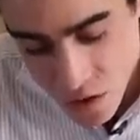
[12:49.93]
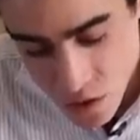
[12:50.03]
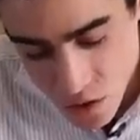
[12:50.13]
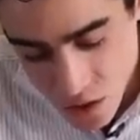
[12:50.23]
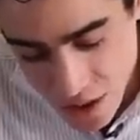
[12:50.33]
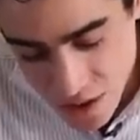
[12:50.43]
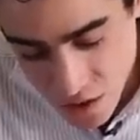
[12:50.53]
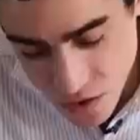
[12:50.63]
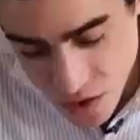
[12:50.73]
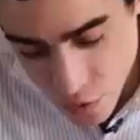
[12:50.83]
So should I
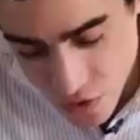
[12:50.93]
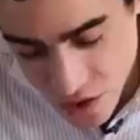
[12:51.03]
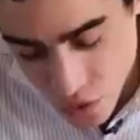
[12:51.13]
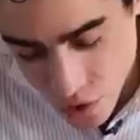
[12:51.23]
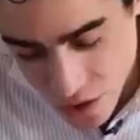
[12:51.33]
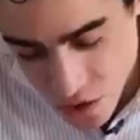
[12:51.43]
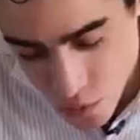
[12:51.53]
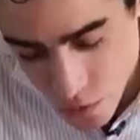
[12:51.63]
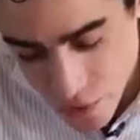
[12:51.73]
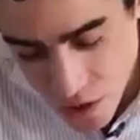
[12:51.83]
still stick with that three ounces
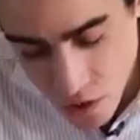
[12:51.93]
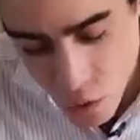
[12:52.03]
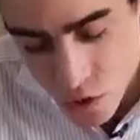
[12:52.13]
per meal